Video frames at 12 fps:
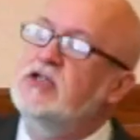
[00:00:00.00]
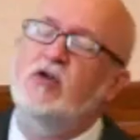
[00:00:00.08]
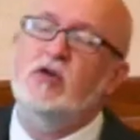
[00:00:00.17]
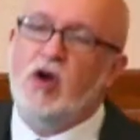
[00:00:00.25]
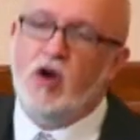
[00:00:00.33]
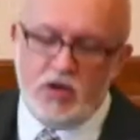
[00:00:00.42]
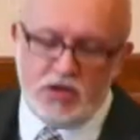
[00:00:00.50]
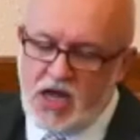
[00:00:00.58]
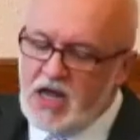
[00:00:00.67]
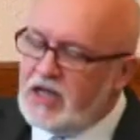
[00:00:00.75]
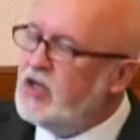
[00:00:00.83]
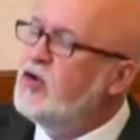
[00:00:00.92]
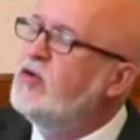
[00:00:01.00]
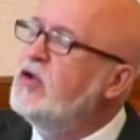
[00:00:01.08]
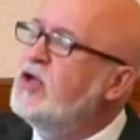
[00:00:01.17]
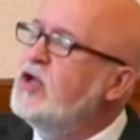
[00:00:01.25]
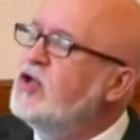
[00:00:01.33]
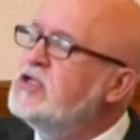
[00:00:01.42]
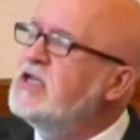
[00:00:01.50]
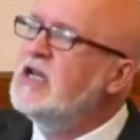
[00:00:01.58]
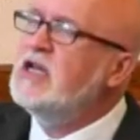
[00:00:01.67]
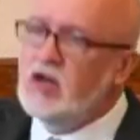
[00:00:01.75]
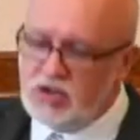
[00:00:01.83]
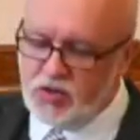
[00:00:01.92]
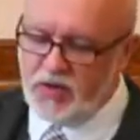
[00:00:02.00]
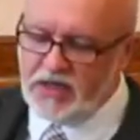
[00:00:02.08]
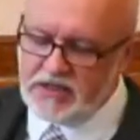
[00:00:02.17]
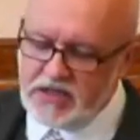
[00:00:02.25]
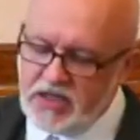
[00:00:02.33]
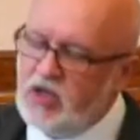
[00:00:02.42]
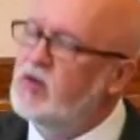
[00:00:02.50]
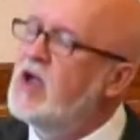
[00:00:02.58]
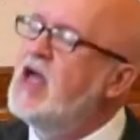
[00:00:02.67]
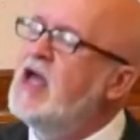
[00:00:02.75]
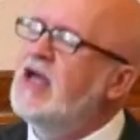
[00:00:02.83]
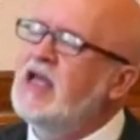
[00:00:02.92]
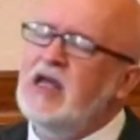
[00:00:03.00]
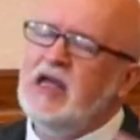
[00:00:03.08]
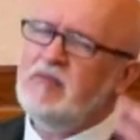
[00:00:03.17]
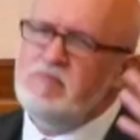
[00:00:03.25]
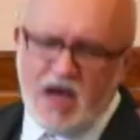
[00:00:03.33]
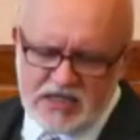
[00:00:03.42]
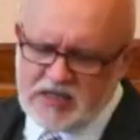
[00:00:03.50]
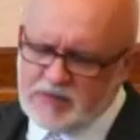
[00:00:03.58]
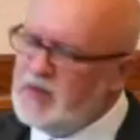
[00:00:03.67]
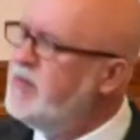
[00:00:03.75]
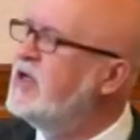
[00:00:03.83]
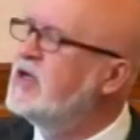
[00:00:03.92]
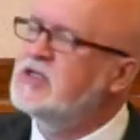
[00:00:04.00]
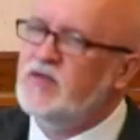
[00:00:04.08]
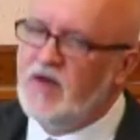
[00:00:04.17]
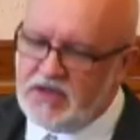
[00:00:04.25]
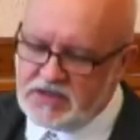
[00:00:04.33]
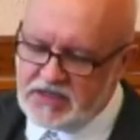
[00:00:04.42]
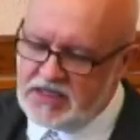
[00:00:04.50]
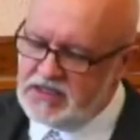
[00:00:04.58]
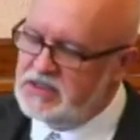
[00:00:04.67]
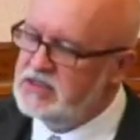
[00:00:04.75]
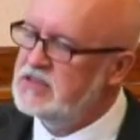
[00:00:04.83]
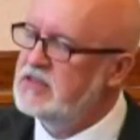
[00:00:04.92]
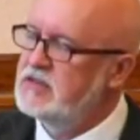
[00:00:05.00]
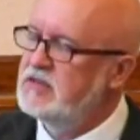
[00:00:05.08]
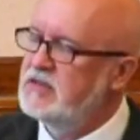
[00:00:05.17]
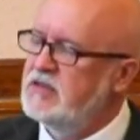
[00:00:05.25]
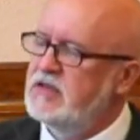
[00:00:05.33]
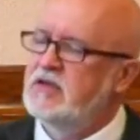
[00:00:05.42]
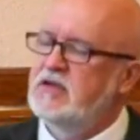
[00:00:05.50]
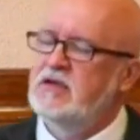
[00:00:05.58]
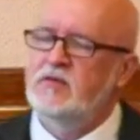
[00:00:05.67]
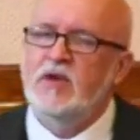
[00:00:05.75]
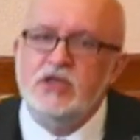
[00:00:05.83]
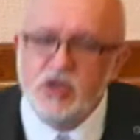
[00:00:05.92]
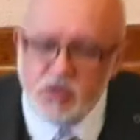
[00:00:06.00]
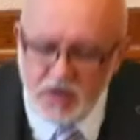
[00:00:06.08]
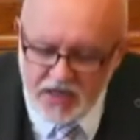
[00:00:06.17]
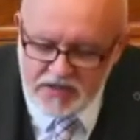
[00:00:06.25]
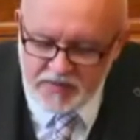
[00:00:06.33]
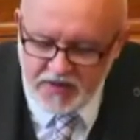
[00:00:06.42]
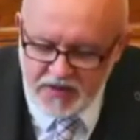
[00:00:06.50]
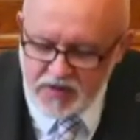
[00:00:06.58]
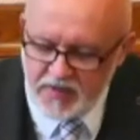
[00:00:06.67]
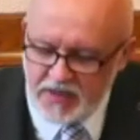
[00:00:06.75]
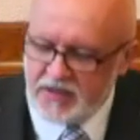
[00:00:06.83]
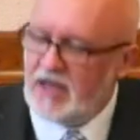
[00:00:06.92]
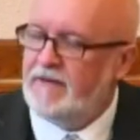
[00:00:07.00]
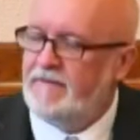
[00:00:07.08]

God, you know, you're still not doing it, are you? It must be because of our sins. When did you last speak to him like that?